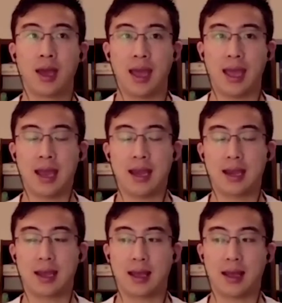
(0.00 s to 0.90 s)
And
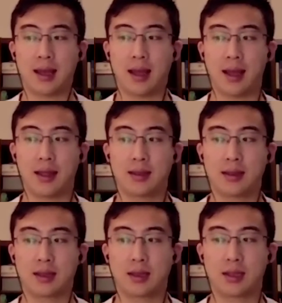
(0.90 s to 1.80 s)

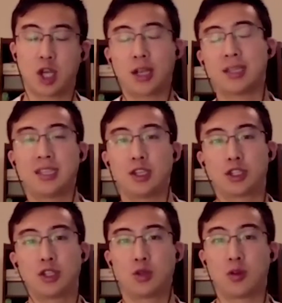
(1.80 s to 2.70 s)
talking to senior
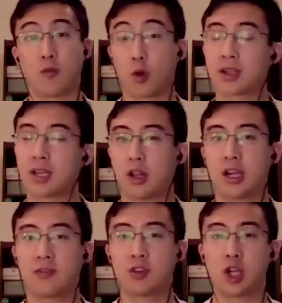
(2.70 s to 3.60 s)
students who have worked at a lot of
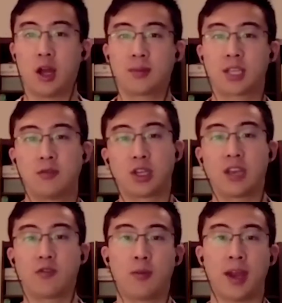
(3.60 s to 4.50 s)
different jobs can really give
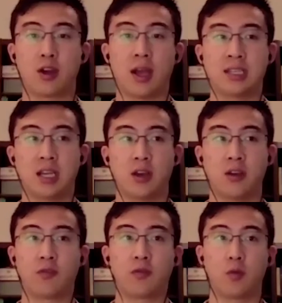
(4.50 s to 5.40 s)
you a better idea
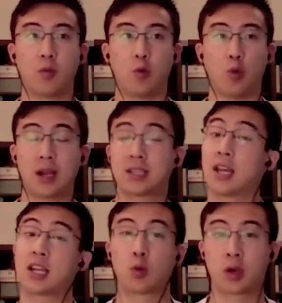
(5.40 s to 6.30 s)
of what it's
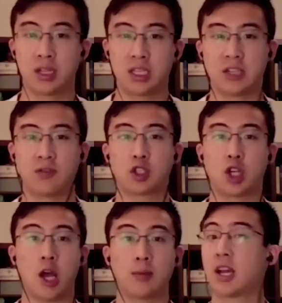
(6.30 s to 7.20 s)
like to work at these different
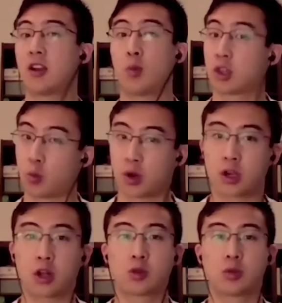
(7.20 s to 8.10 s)
jobs, kind of what the work
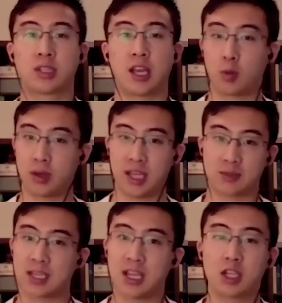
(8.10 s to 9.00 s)
culture is like, what the
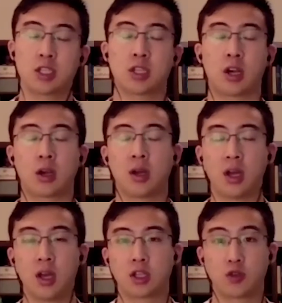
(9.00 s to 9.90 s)
expectations are.
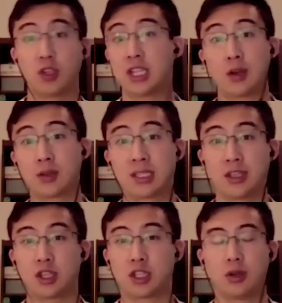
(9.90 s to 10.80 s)
So reaching out to senior
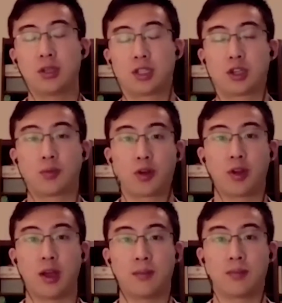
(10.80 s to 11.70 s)
students in your
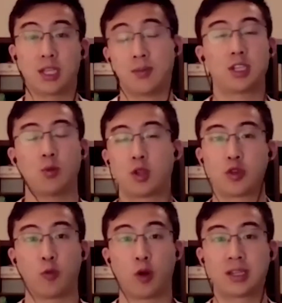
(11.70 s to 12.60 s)
program, especially ones who
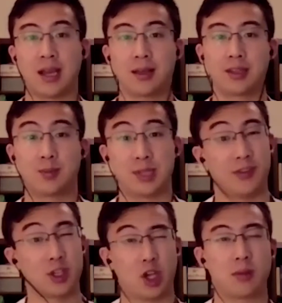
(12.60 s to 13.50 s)
have worked at specific
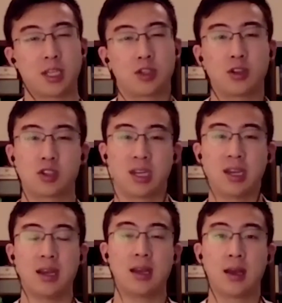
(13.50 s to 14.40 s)
jobs that you're interested
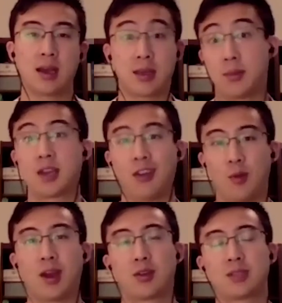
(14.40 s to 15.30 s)
in, can be a great way
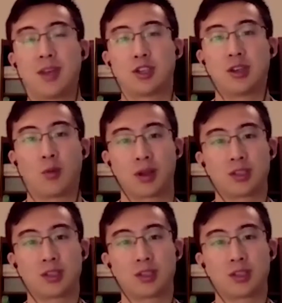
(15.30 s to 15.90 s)
to expand your network as